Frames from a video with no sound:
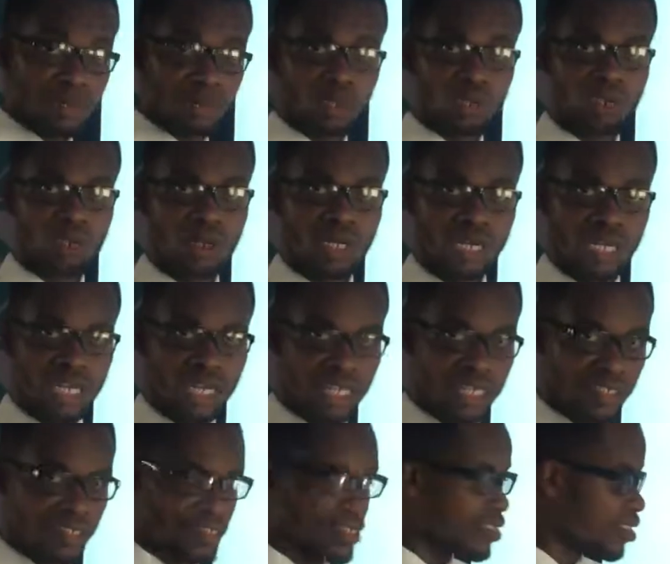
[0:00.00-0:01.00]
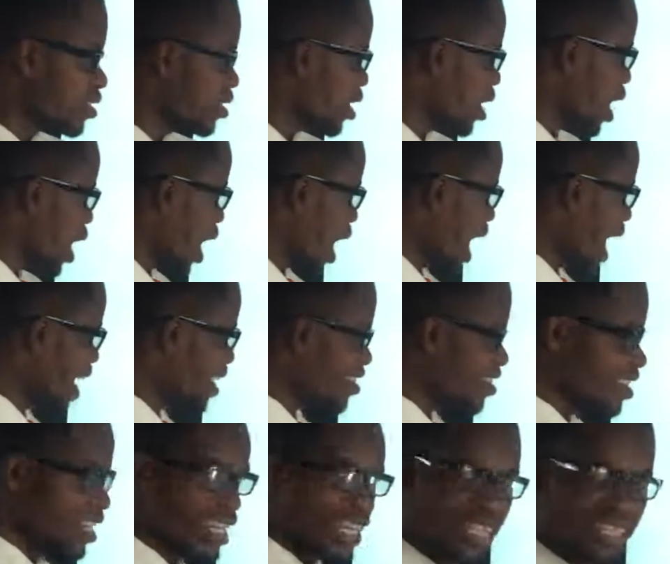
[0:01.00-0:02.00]
able to list at
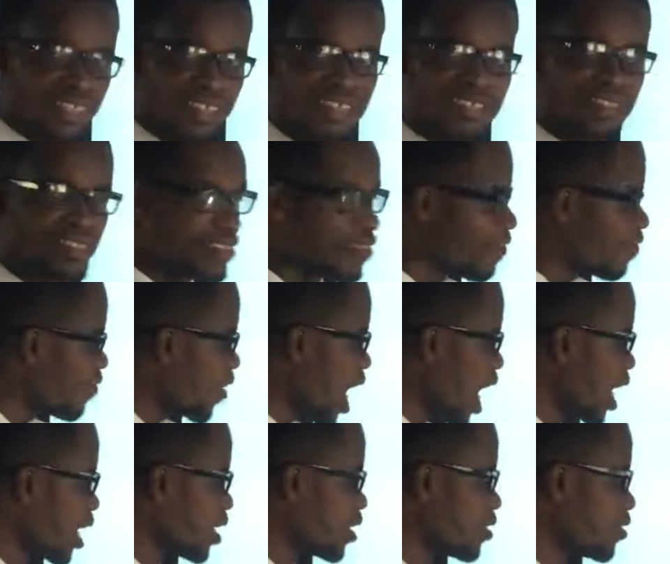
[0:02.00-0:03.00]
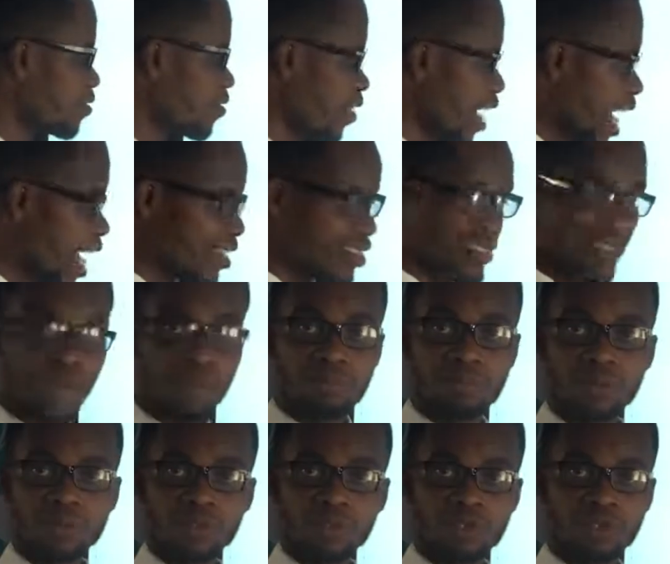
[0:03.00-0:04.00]
least 5
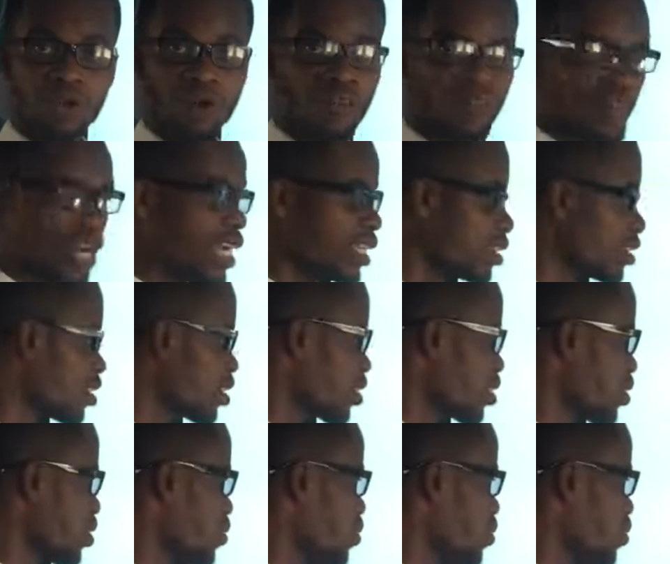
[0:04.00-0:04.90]
examples of rights